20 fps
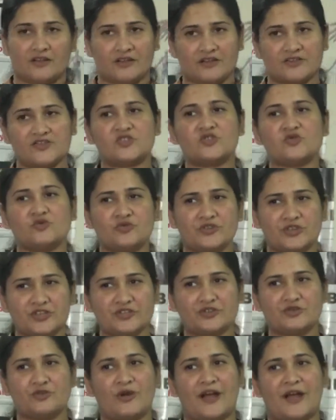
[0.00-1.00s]
a
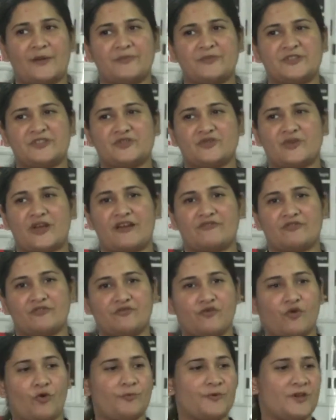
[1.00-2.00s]
student who happens to have a
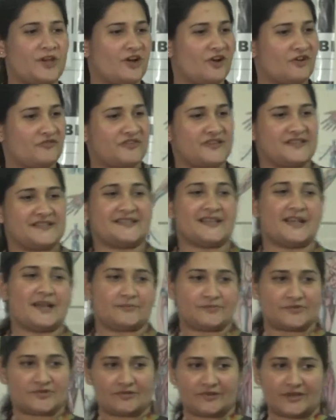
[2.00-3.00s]
phobia of
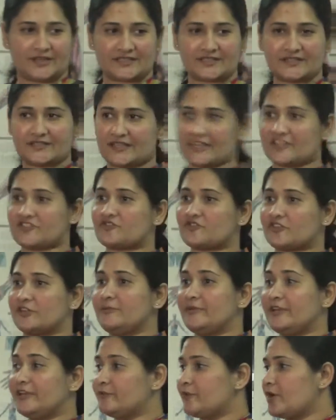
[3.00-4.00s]
exams or gets
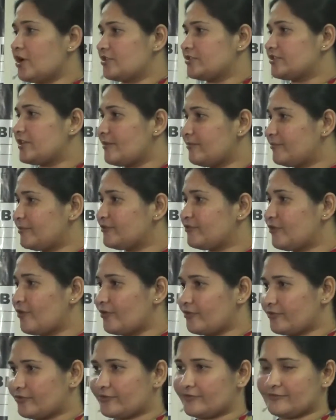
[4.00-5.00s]
extremely worked up
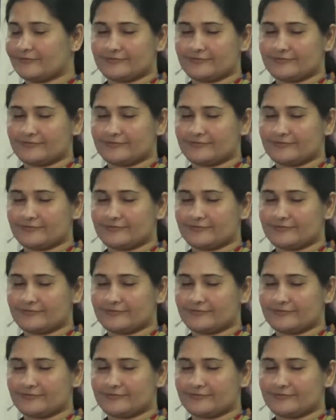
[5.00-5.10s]
before